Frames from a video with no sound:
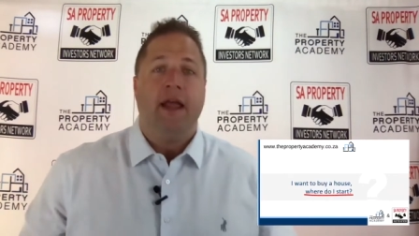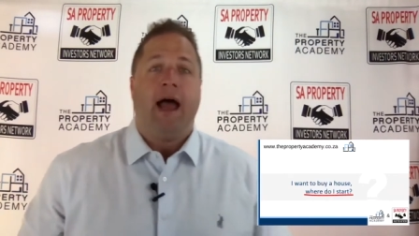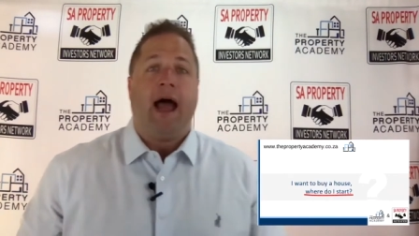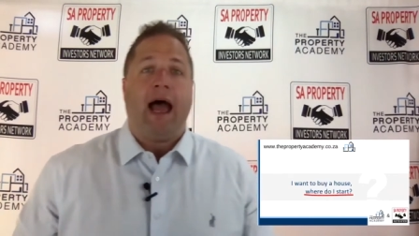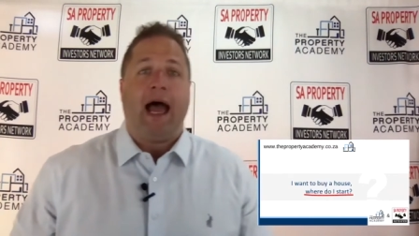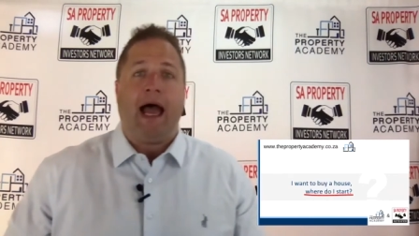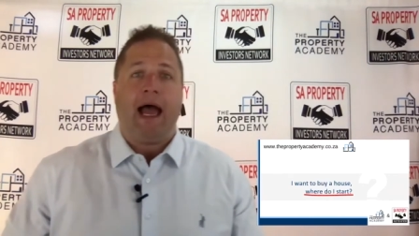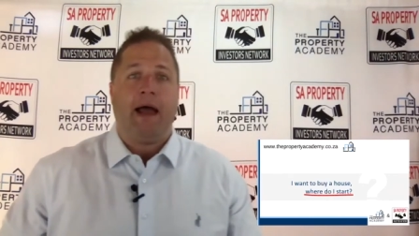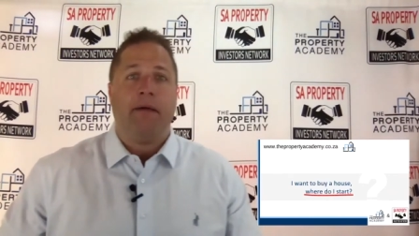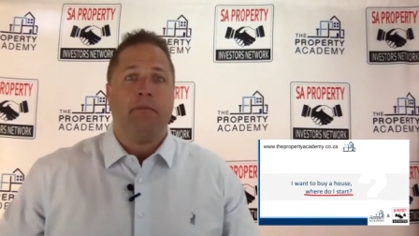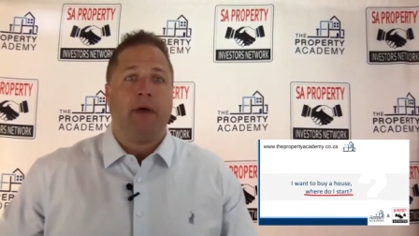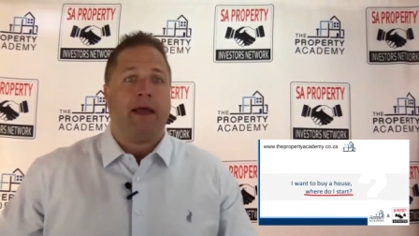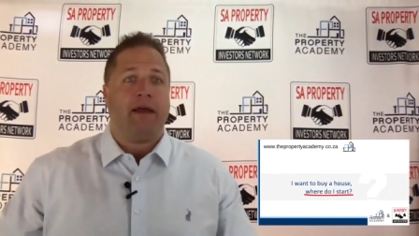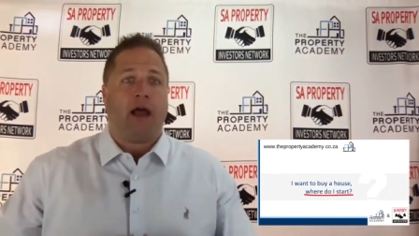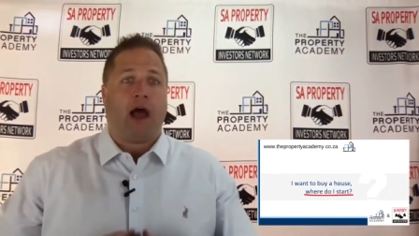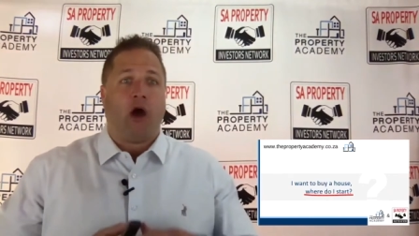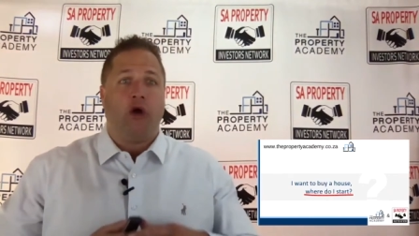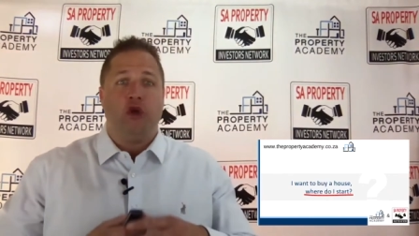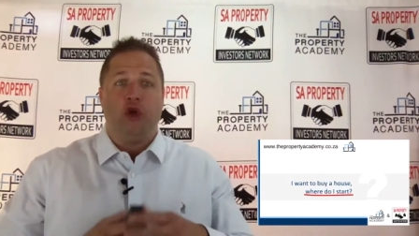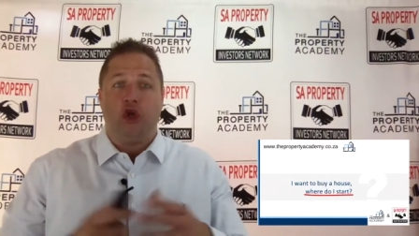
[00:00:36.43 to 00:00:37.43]
Um,
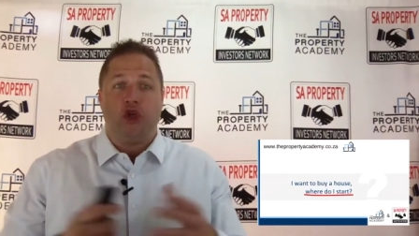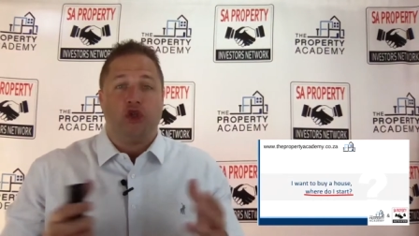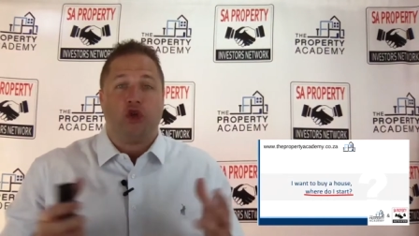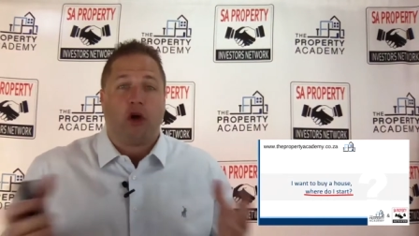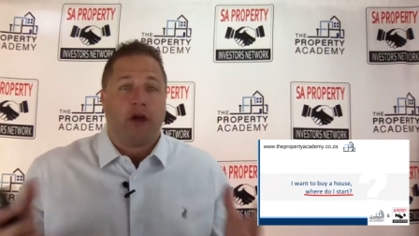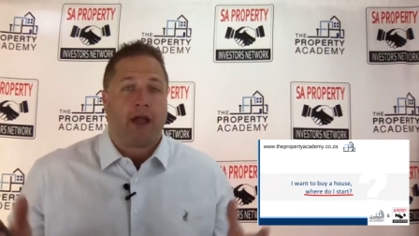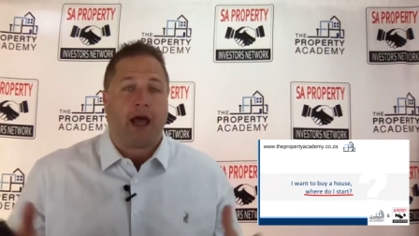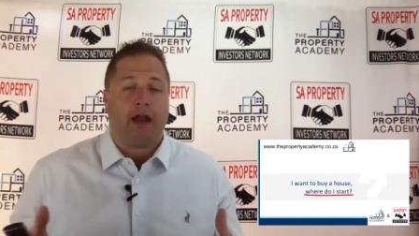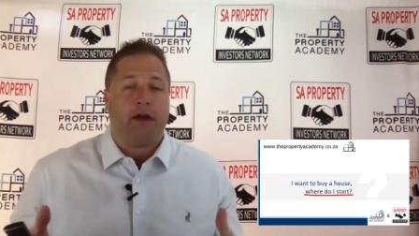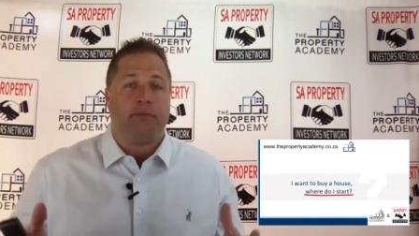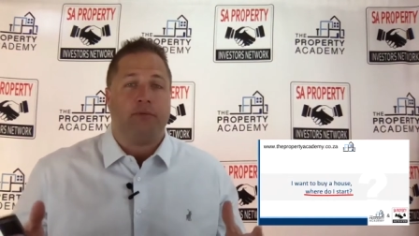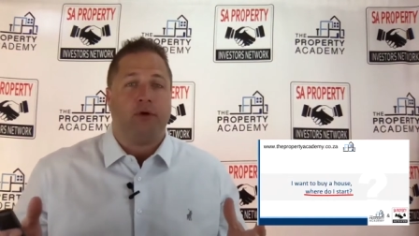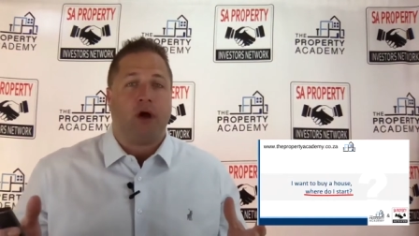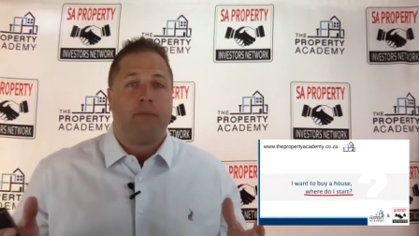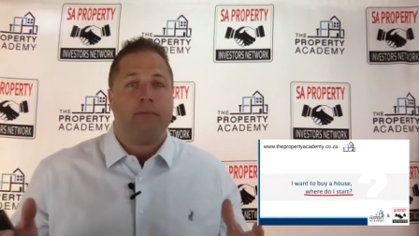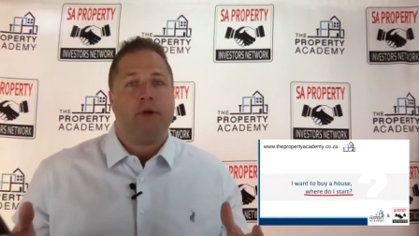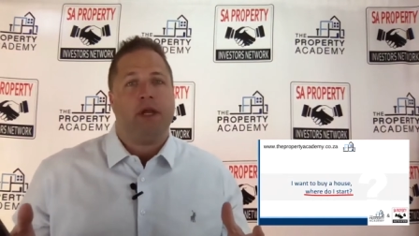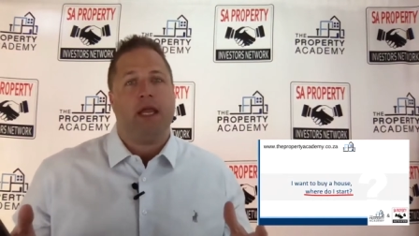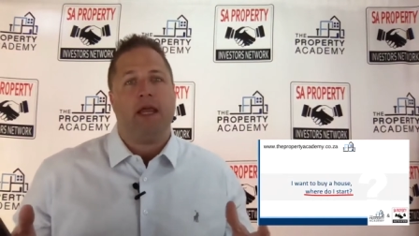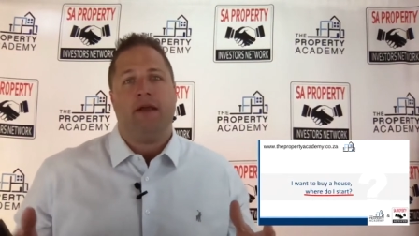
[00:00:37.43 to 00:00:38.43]
are you starting out in
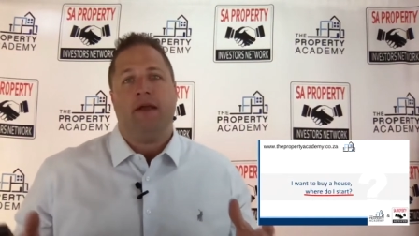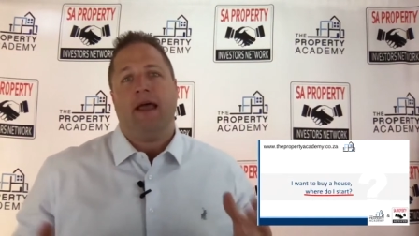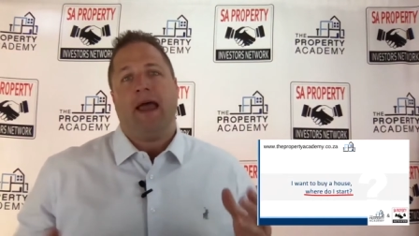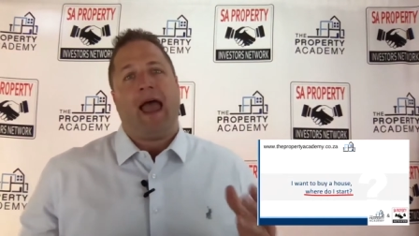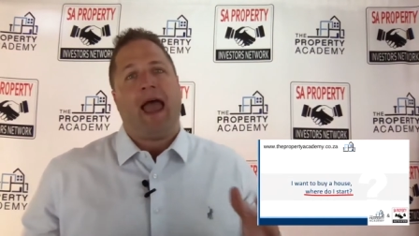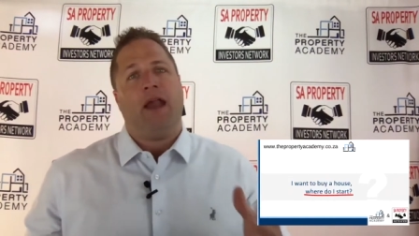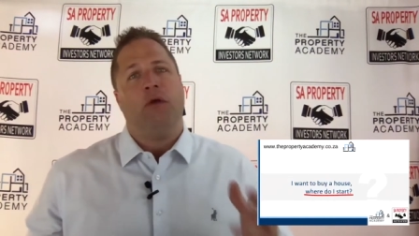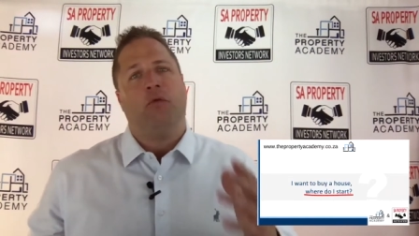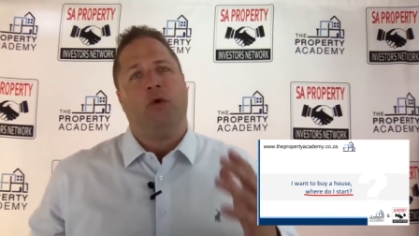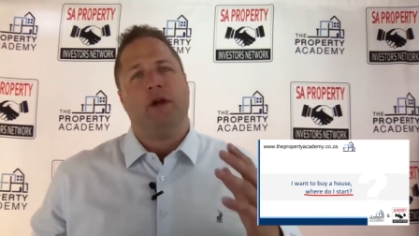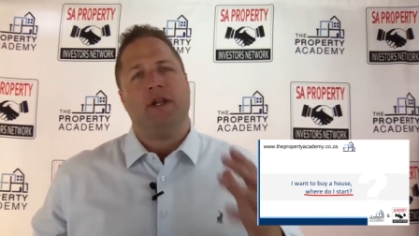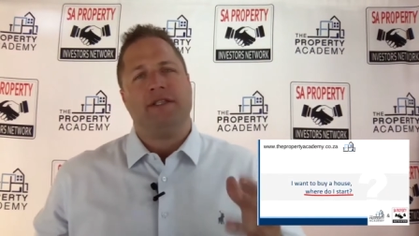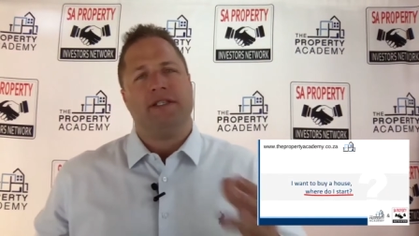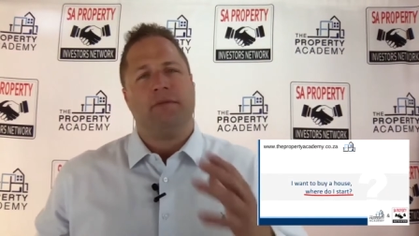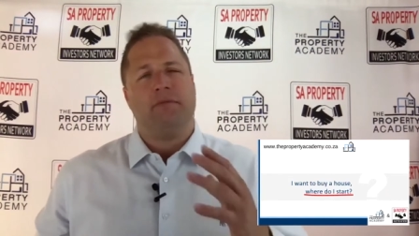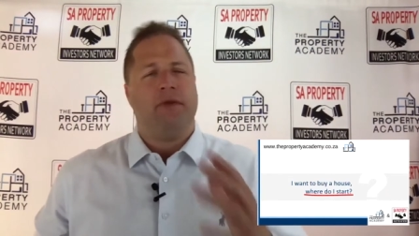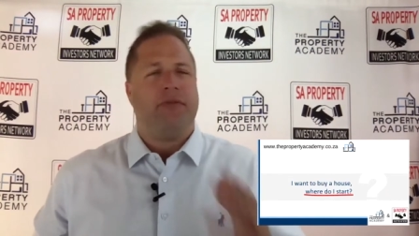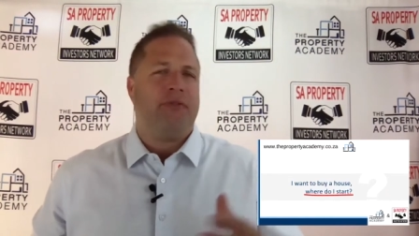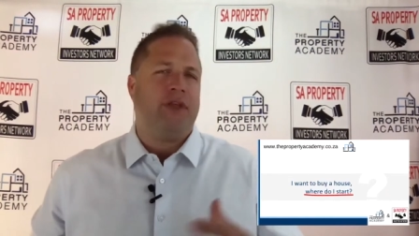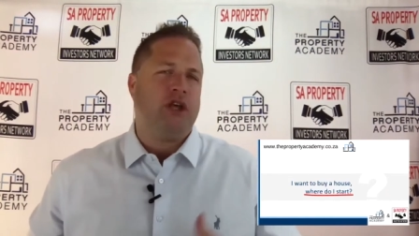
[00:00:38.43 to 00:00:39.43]
property? And what are
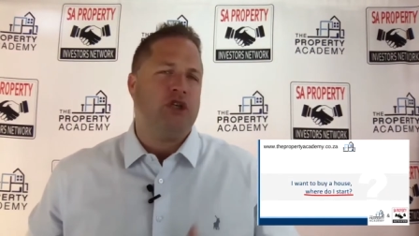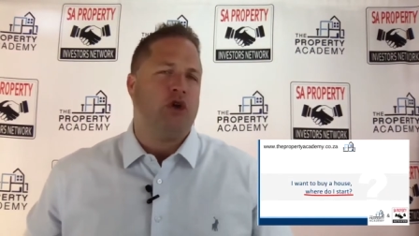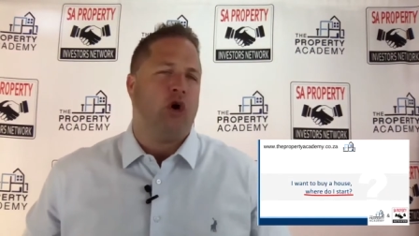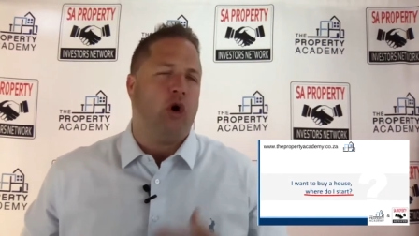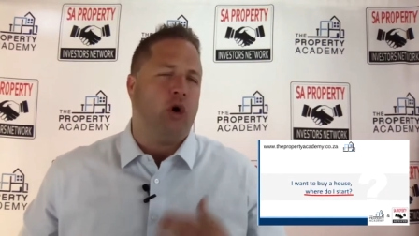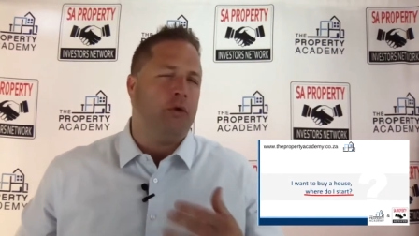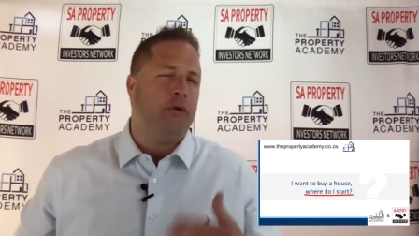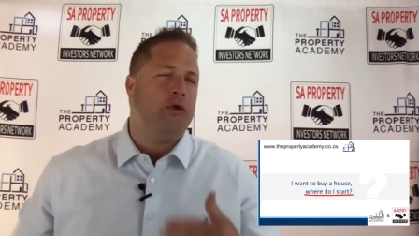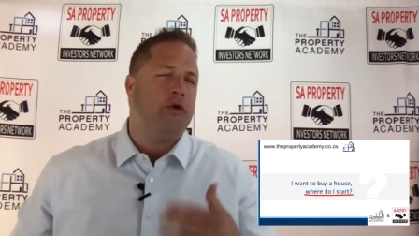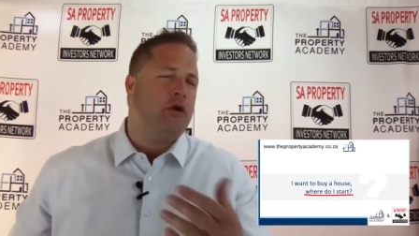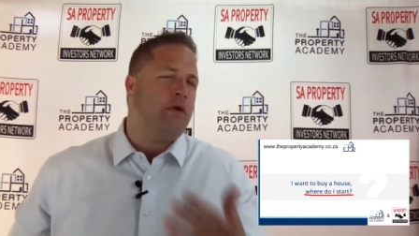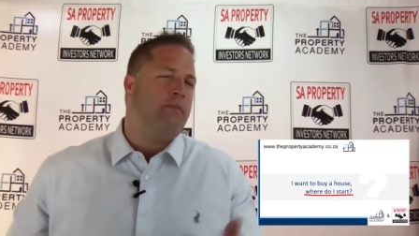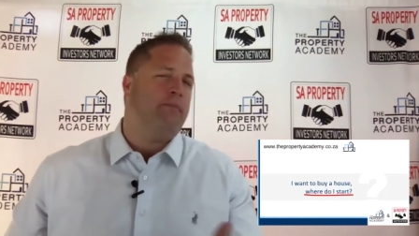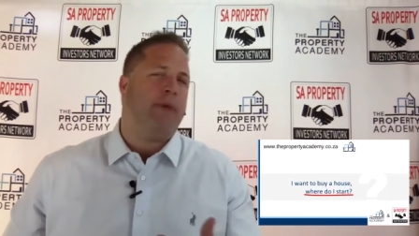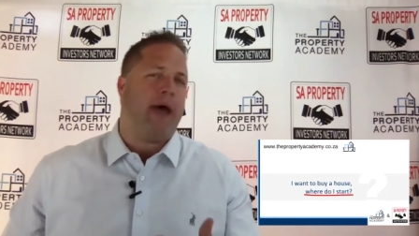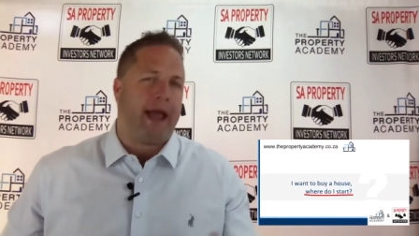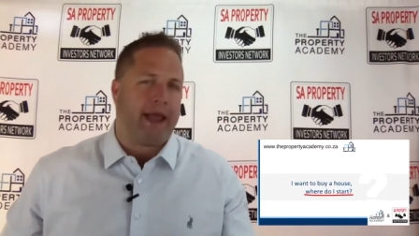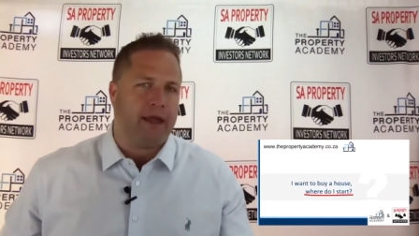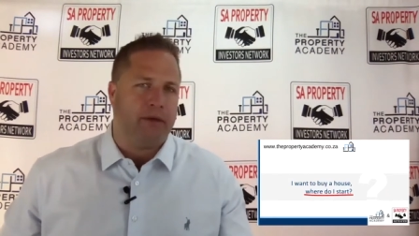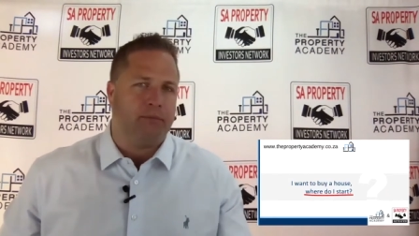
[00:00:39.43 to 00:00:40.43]
some of the things holding you
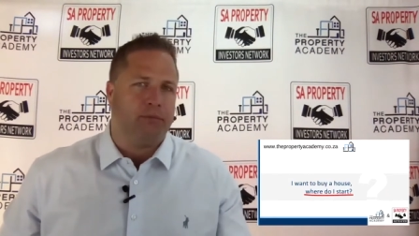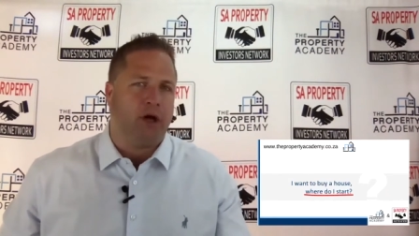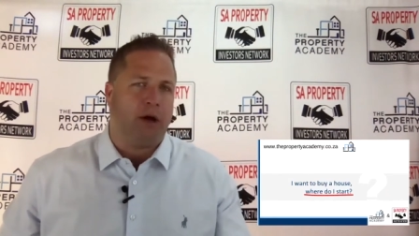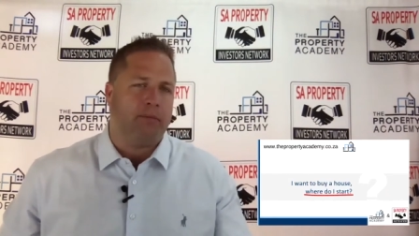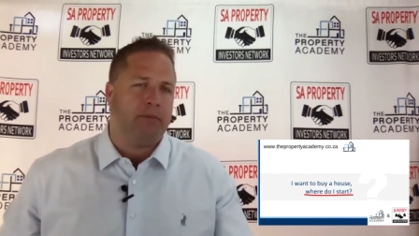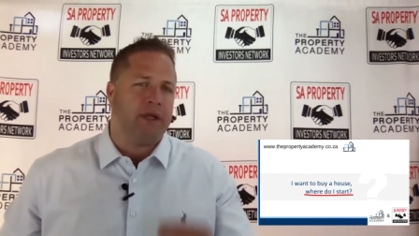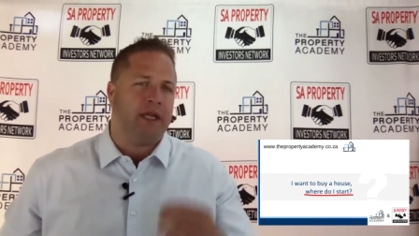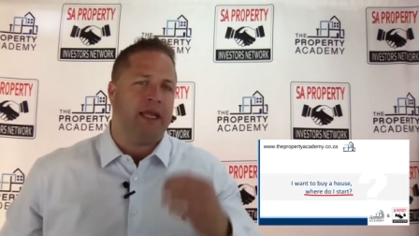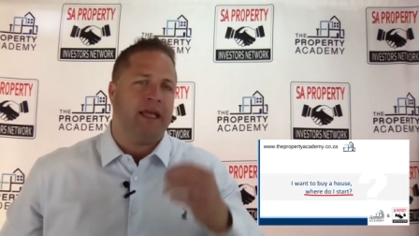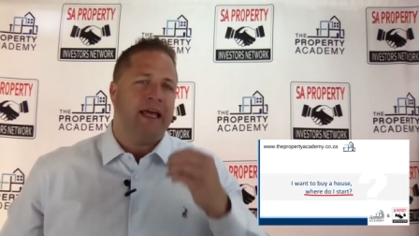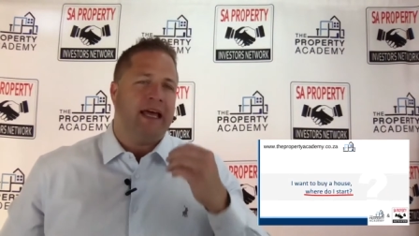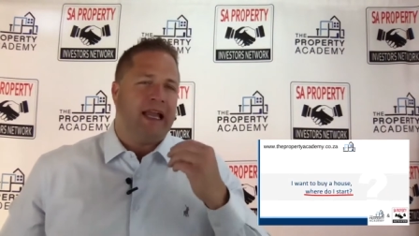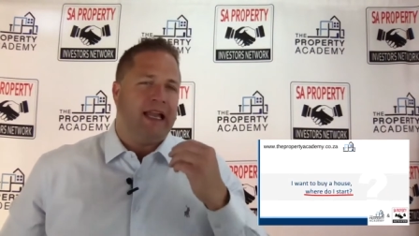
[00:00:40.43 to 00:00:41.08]
back in property?